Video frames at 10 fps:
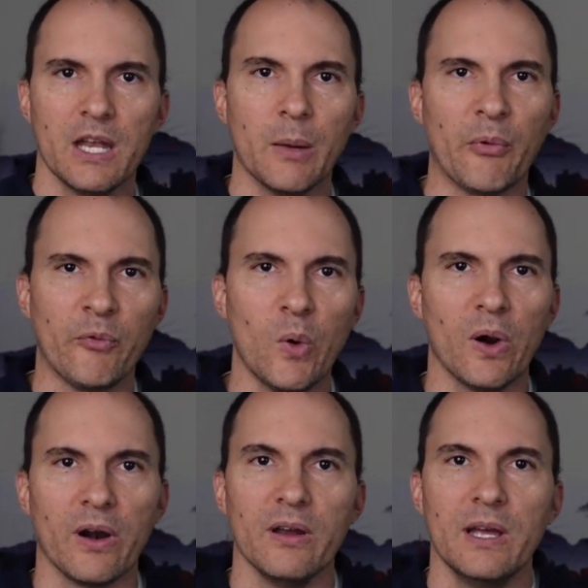Number
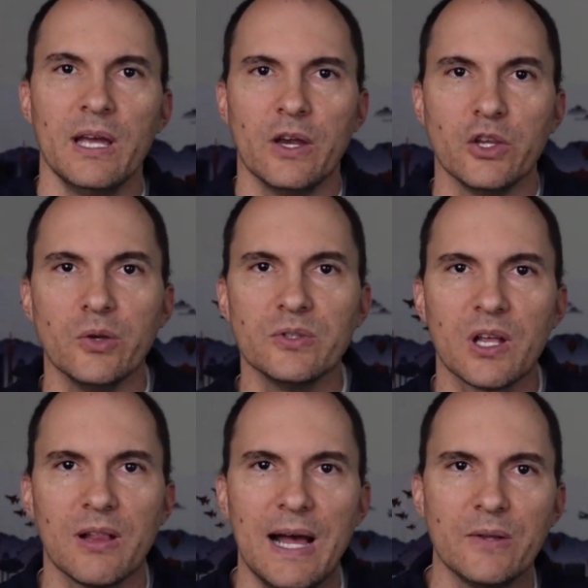four,
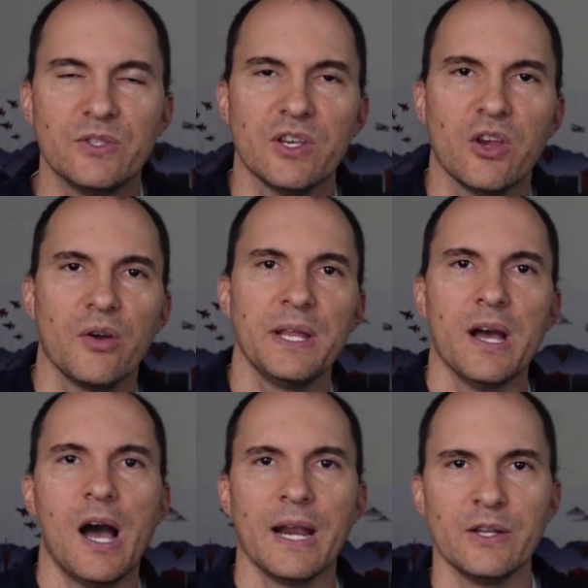use a cloud
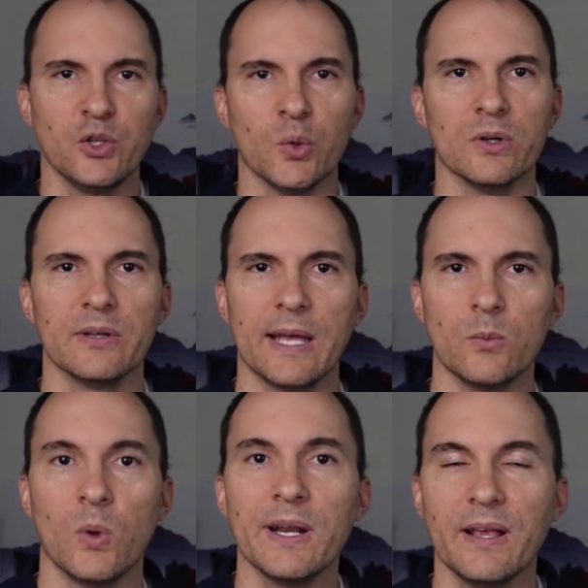security audit tool.
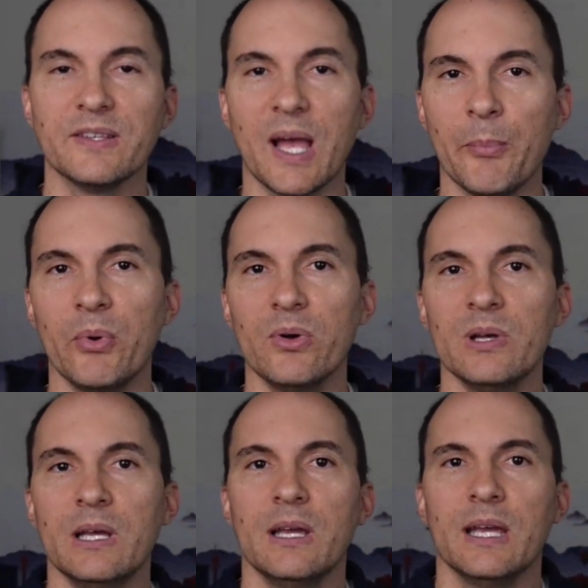And one
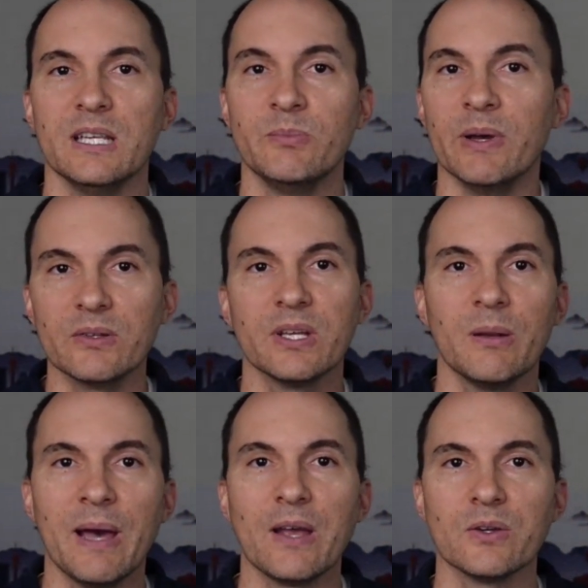example is built
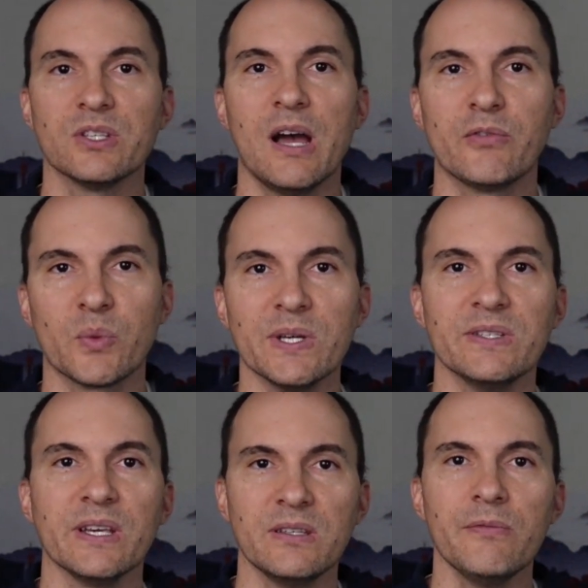into Microsoft
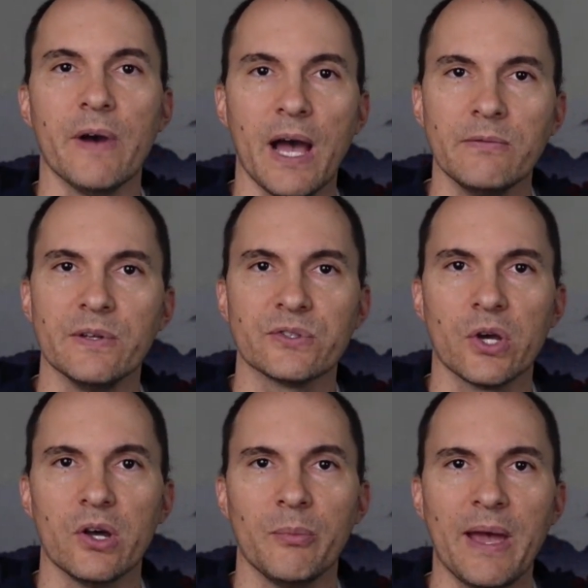365. It's
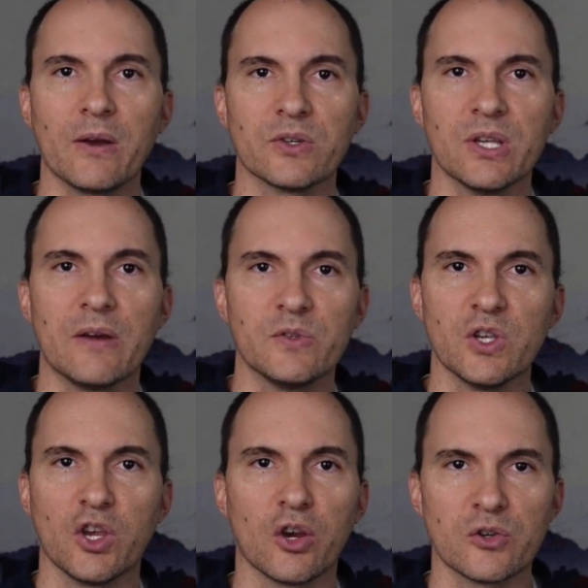called Microsoft
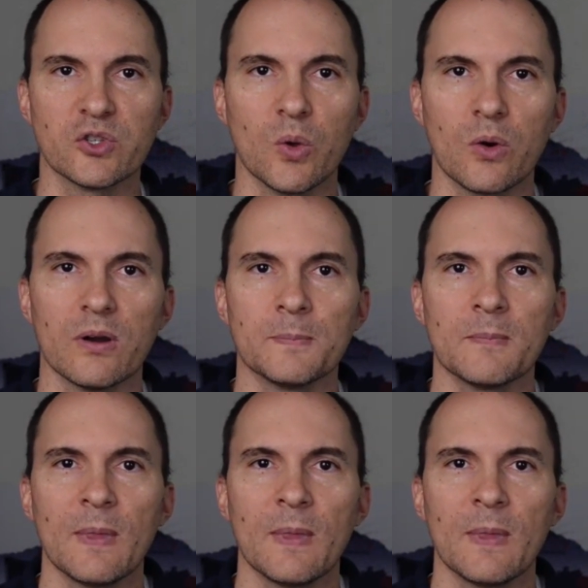Secure Score.